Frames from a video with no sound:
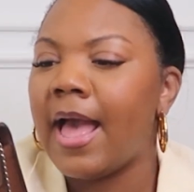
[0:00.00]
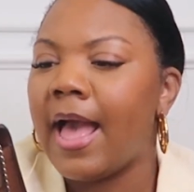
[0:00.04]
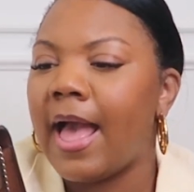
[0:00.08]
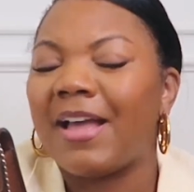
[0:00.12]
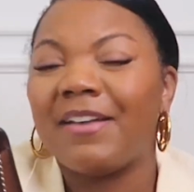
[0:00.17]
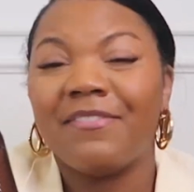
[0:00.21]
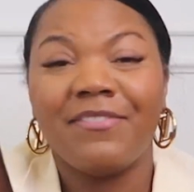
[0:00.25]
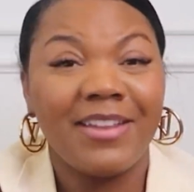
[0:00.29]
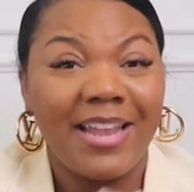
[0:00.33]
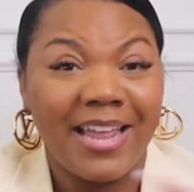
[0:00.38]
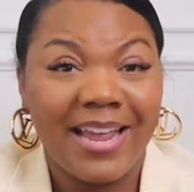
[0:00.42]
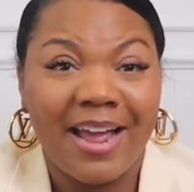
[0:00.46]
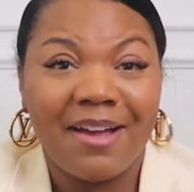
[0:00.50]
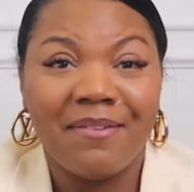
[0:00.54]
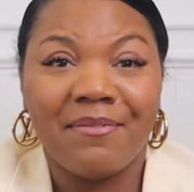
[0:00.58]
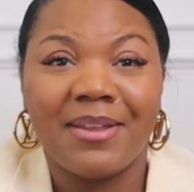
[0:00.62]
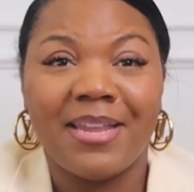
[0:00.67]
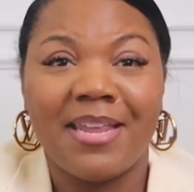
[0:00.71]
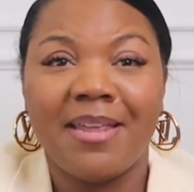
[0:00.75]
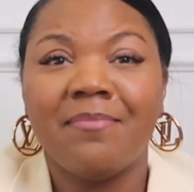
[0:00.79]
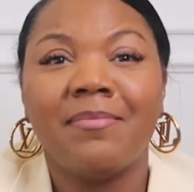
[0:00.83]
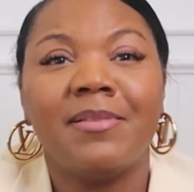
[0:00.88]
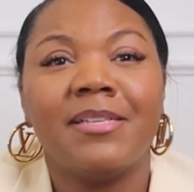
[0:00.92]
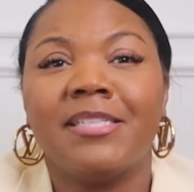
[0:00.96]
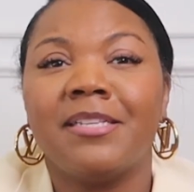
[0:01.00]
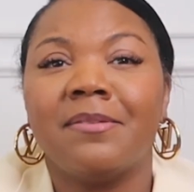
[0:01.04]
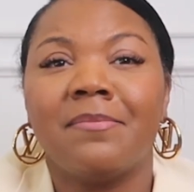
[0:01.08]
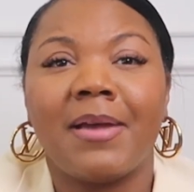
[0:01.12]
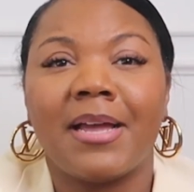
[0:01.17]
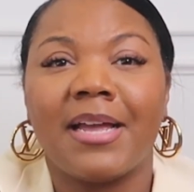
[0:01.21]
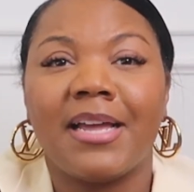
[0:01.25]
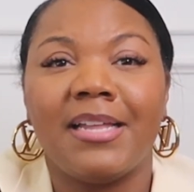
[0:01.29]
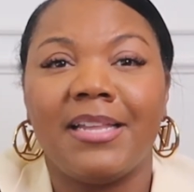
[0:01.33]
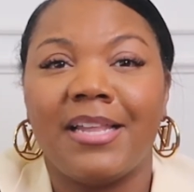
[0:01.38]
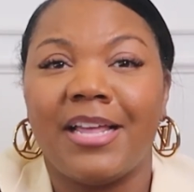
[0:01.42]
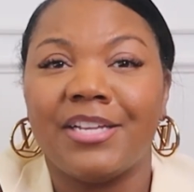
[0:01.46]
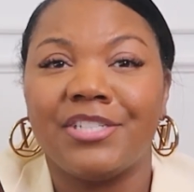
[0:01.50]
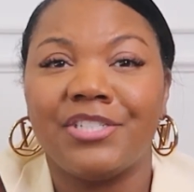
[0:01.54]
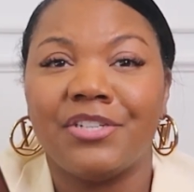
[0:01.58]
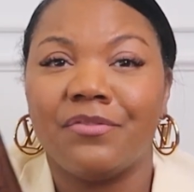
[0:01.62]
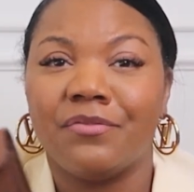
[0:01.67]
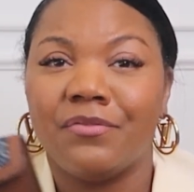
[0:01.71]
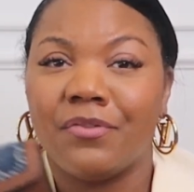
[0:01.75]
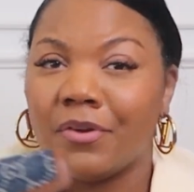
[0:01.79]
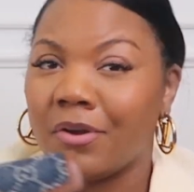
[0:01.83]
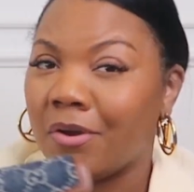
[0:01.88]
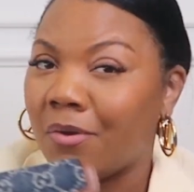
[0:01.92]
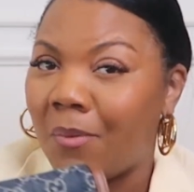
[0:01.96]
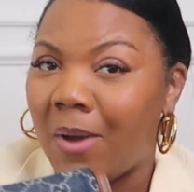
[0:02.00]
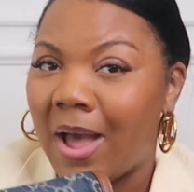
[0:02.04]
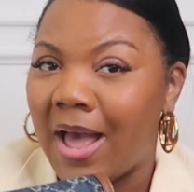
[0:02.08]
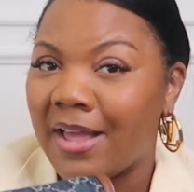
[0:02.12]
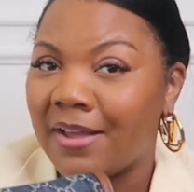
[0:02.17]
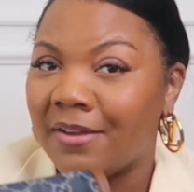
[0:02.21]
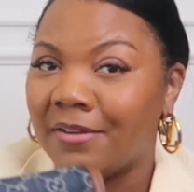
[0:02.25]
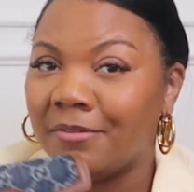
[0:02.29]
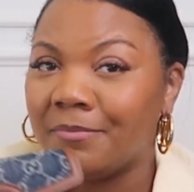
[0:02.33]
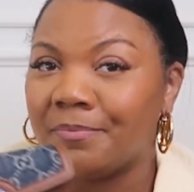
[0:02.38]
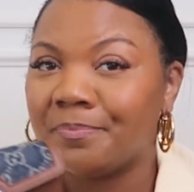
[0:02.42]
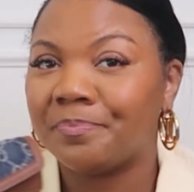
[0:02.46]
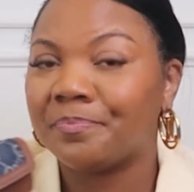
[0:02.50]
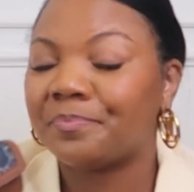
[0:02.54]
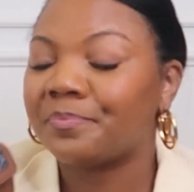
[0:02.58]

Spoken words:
I feel like I would keep this in my collection for a while,